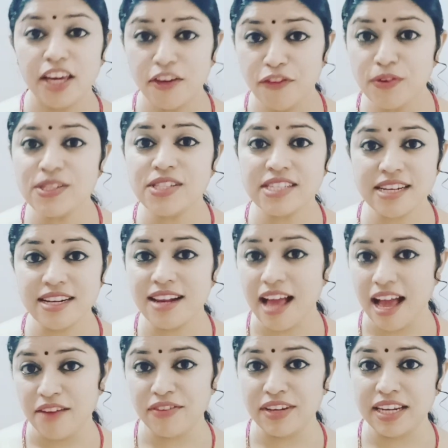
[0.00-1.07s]
If you still
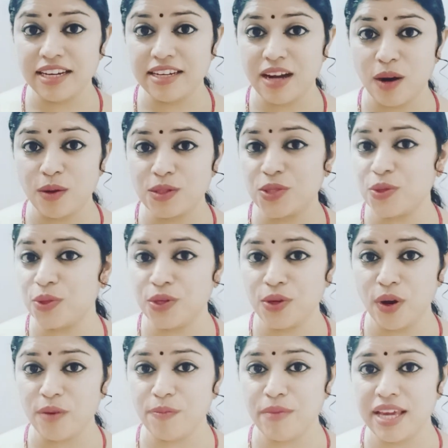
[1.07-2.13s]
have any doubts on
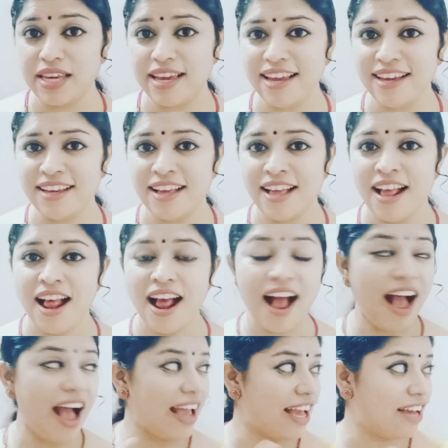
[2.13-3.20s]
note making,
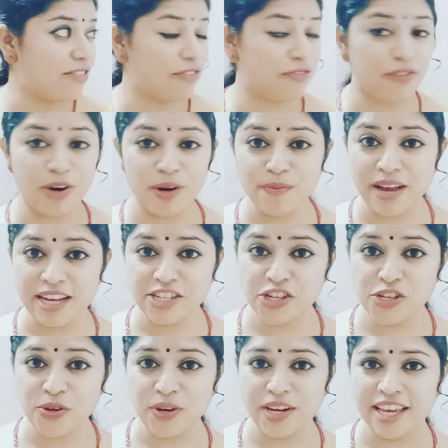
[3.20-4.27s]
I have a format
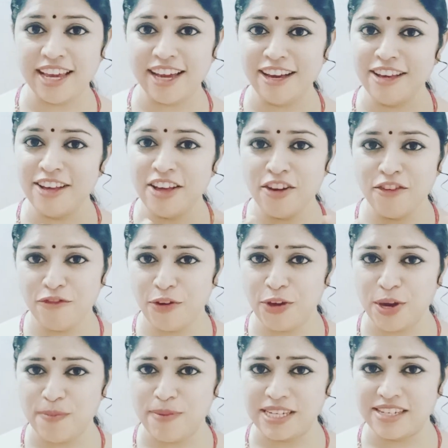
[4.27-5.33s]
shown here for
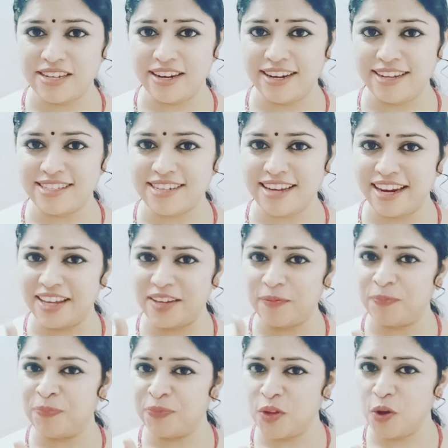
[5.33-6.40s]
your better understanding.
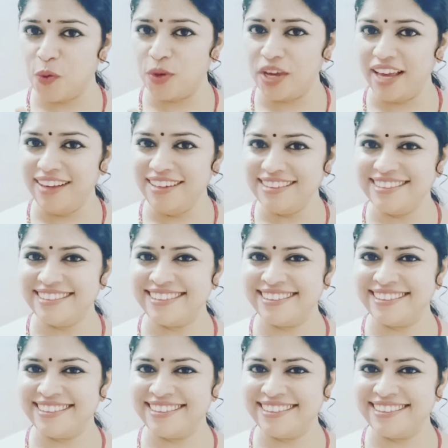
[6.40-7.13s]
Okay.